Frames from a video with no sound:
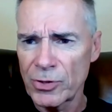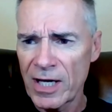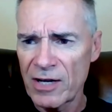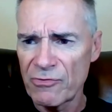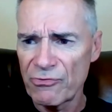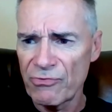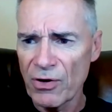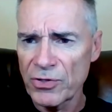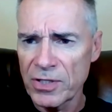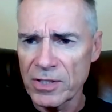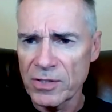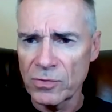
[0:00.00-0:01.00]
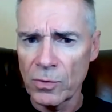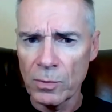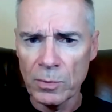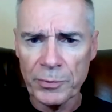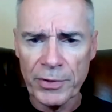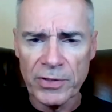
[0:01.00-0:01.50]
kind of function as
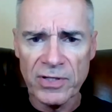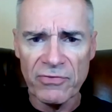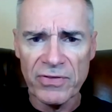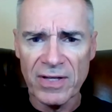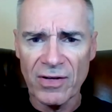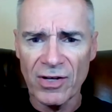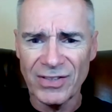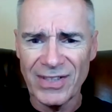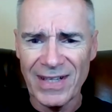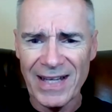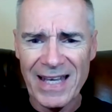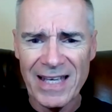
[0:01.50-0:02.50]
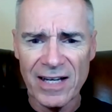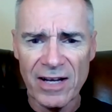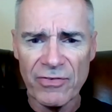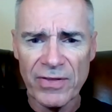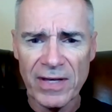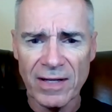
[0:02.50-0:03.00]
normal because everything got delayed and
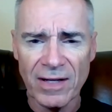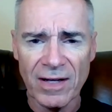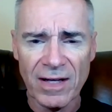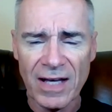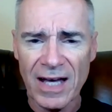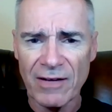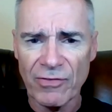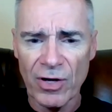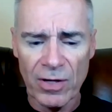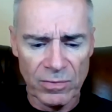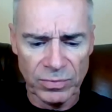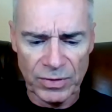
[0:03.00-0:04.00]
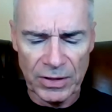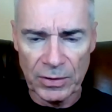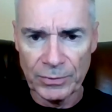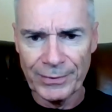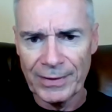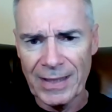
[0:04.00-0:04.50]
everything kind of got, you know,